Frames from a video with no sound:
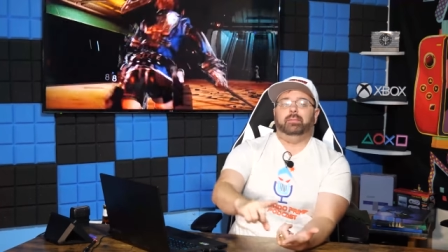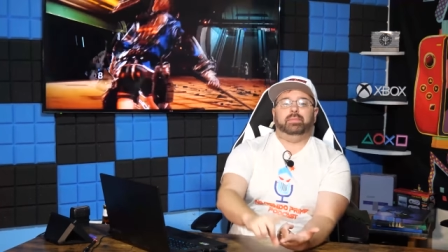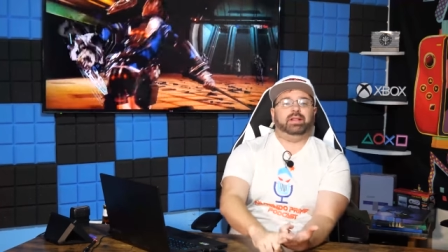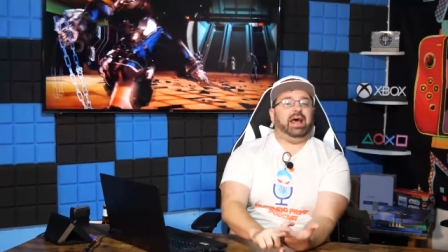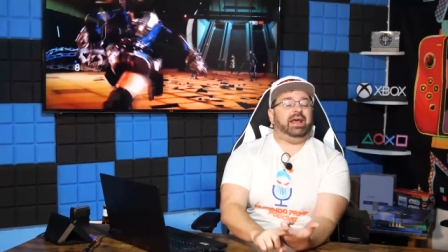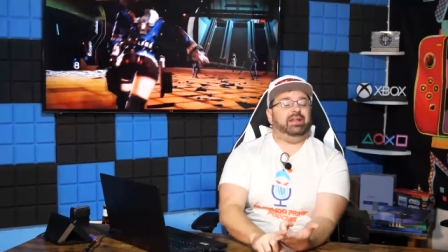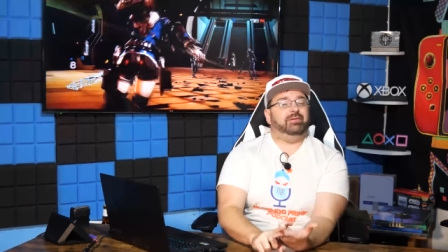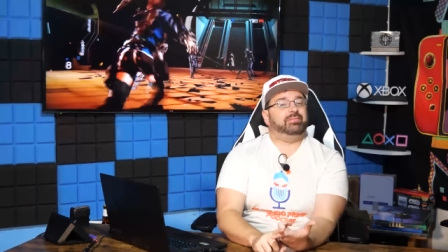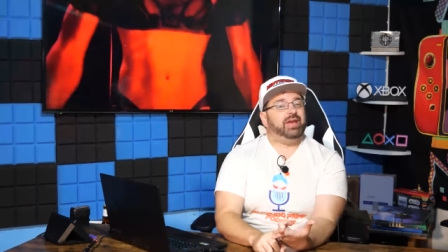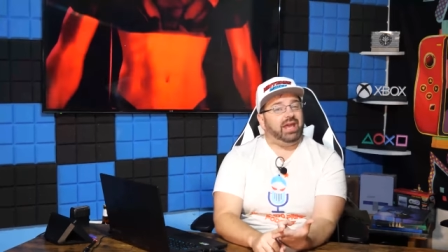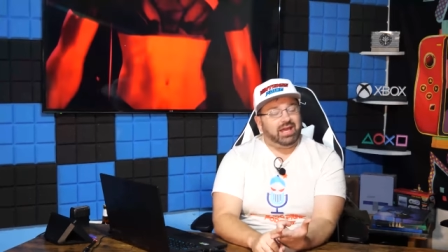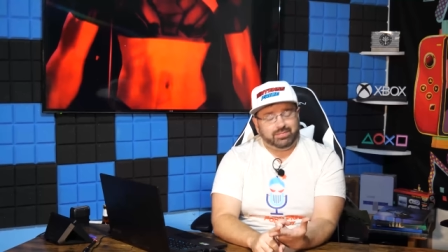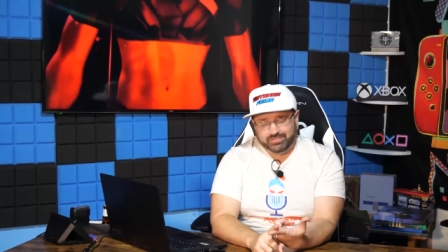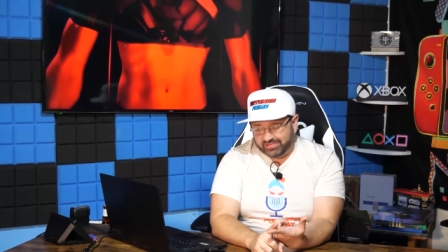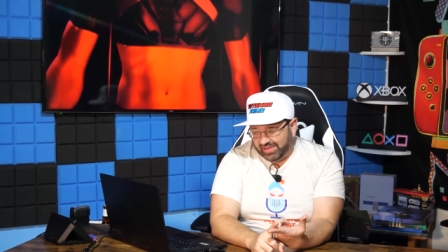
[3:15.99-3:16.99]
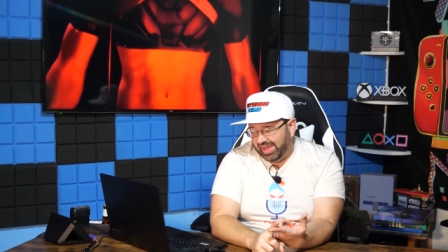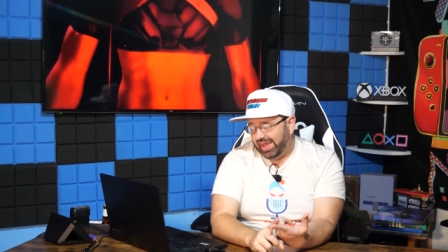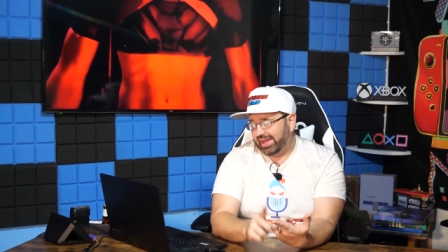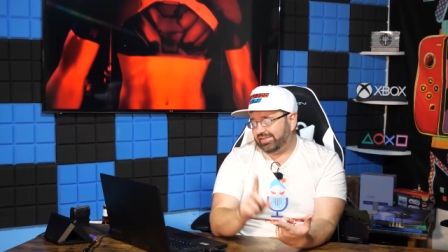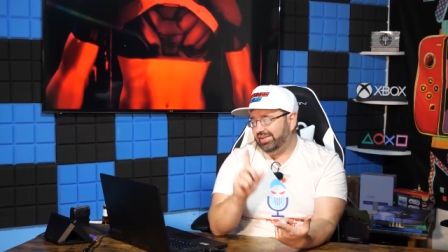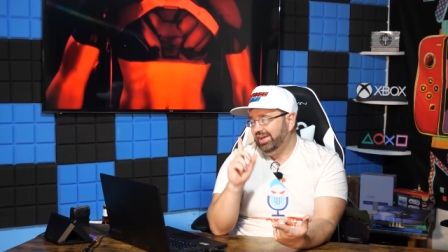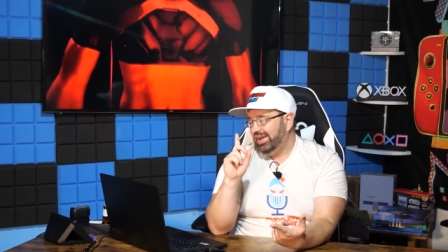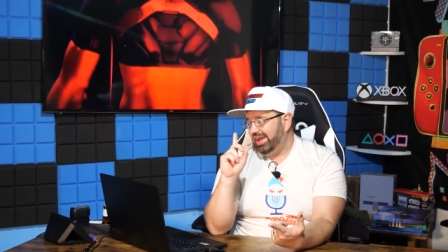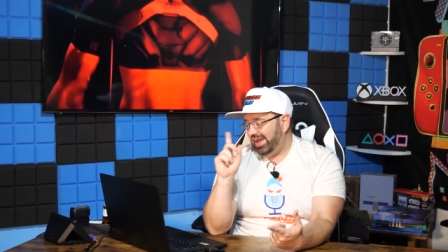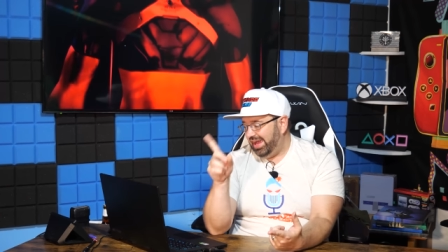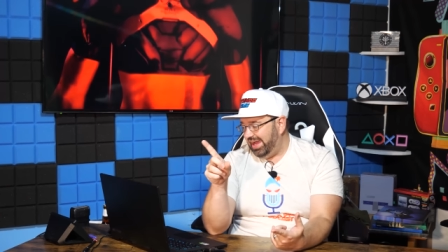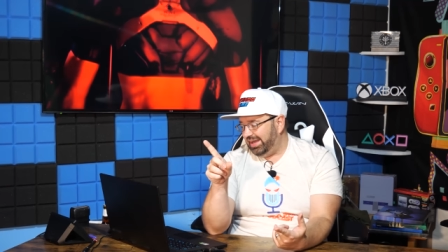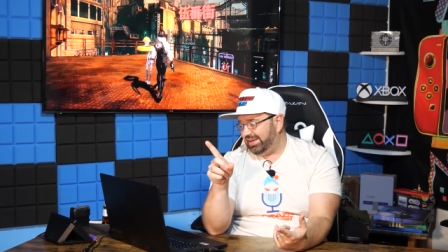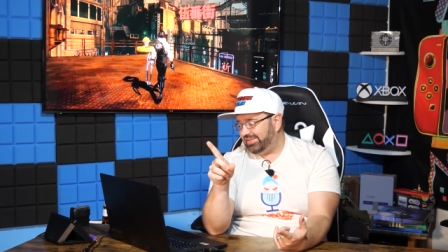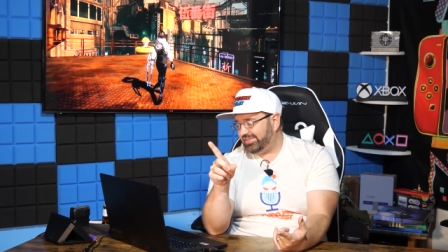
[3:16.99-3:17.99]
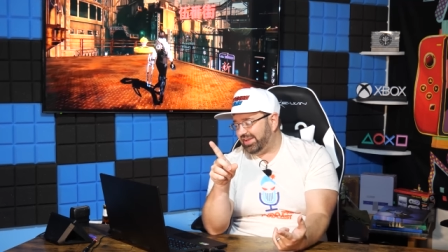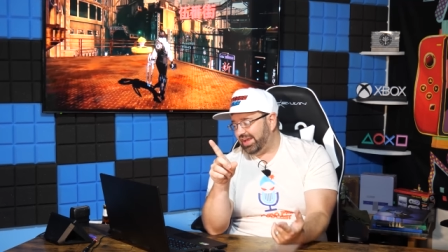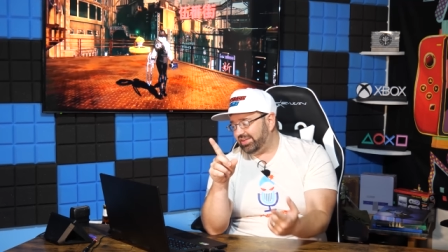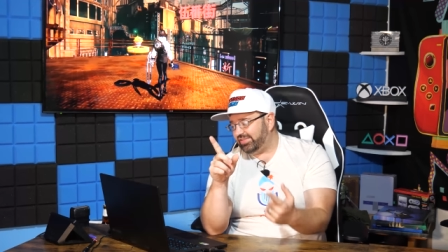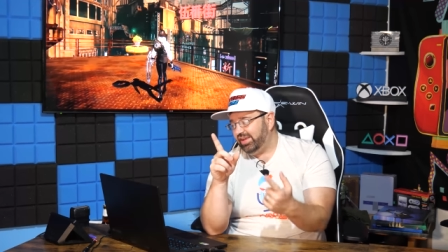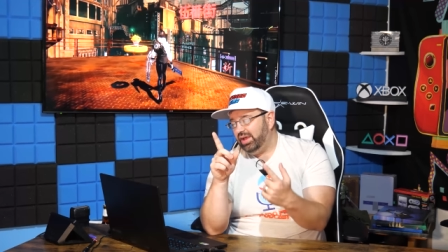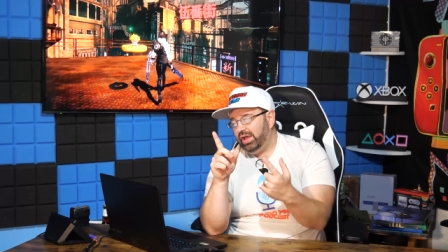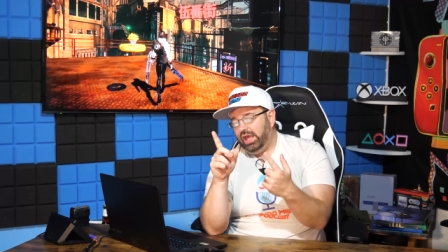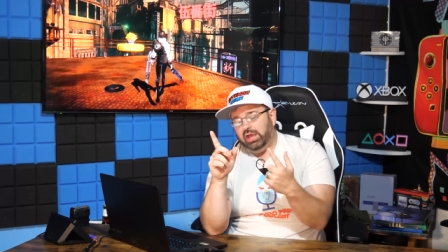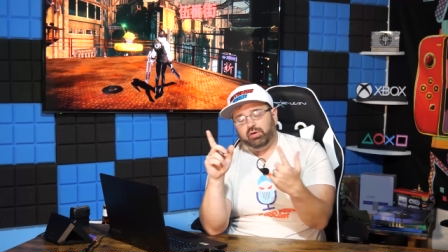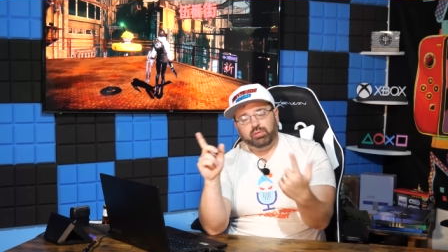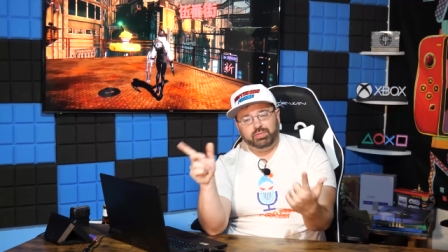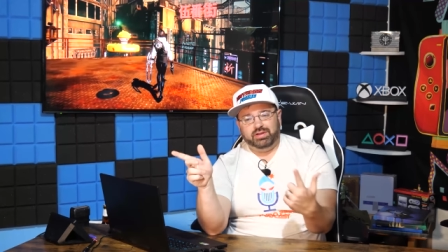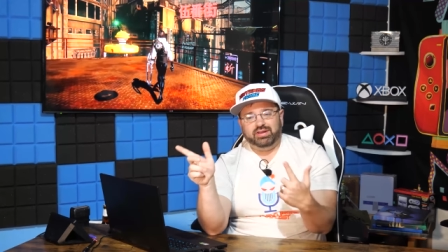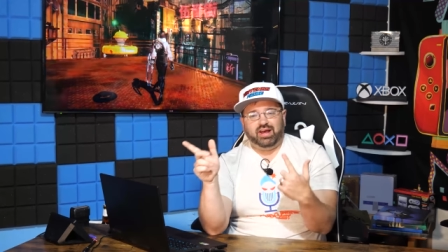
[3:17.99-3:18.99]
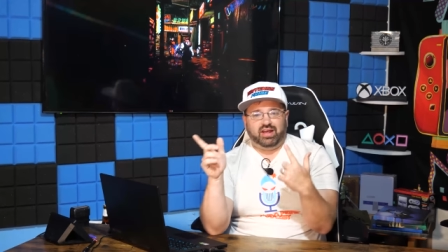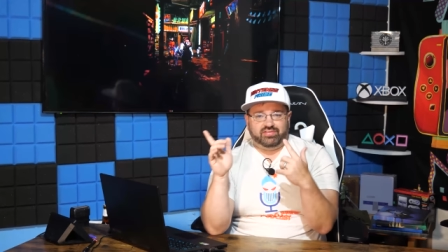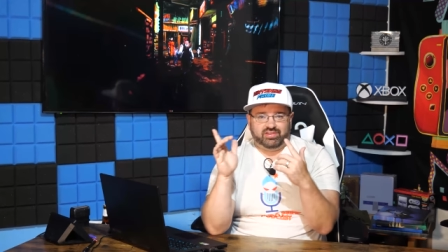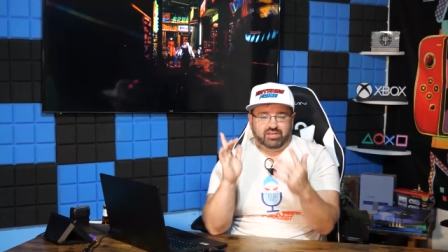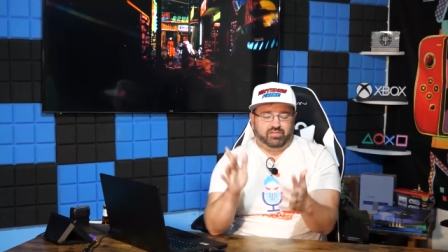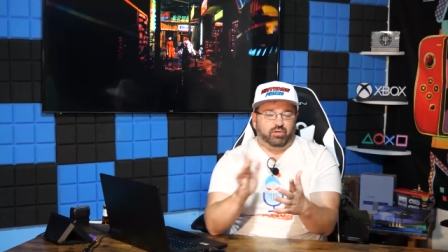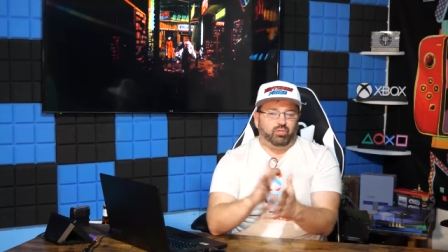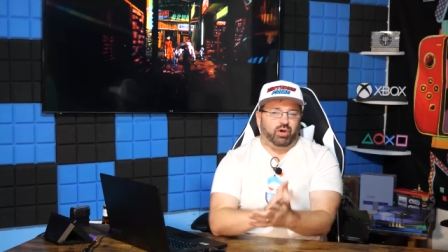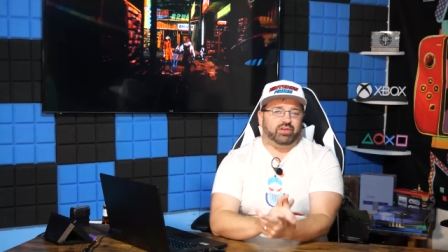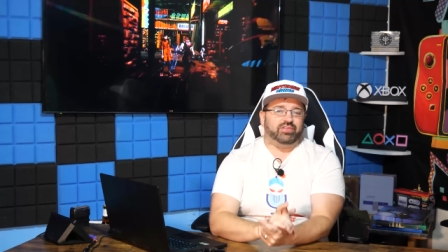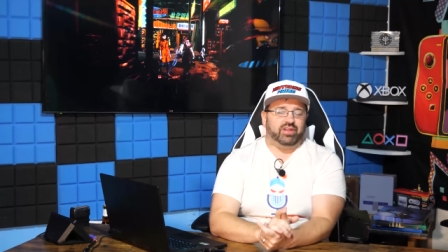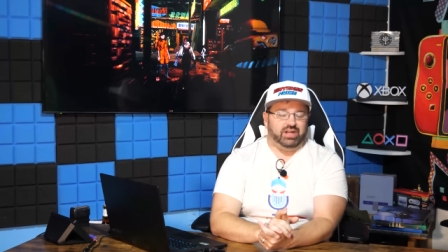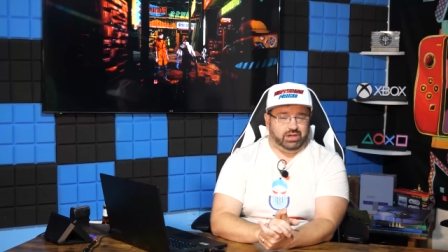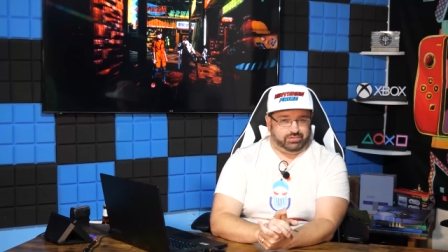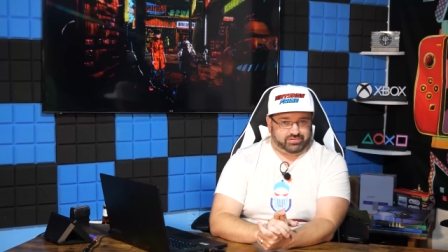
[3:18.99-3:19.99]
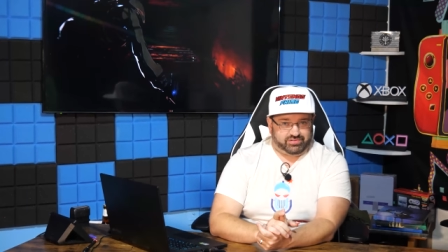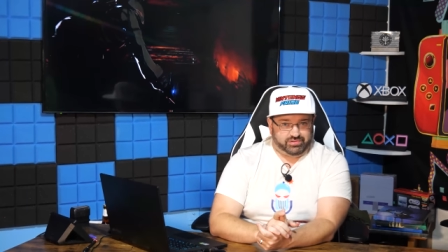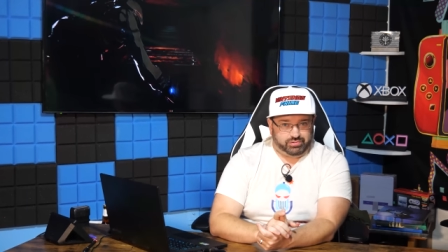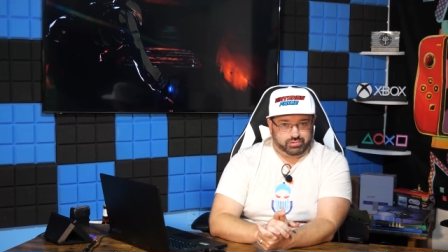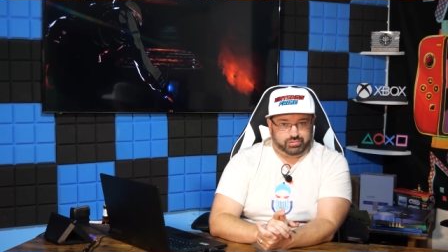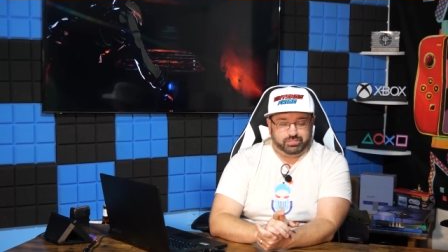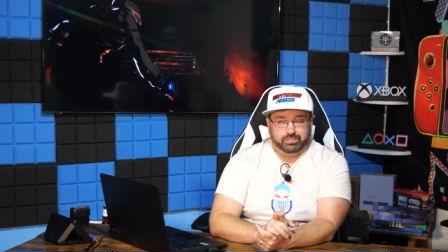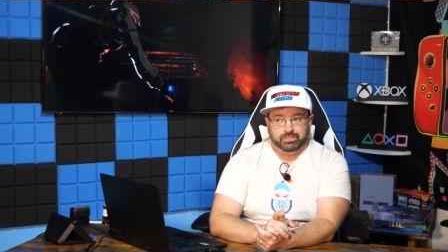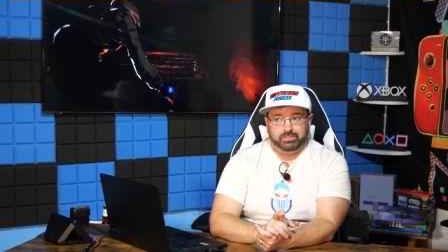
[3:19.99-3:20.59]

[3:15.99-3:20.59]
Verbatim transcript: Platinum Games can't. And he says, it would be nice if it was announced soon.